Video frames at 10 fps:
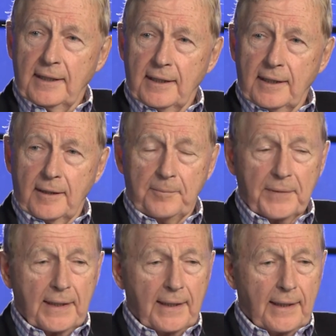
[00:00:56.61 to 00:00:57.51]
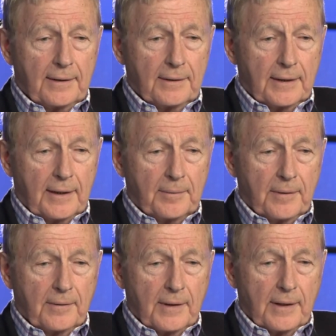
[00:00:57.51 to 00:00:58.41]
And
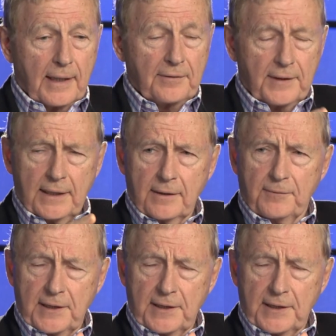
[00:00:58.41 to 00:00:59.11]
I think the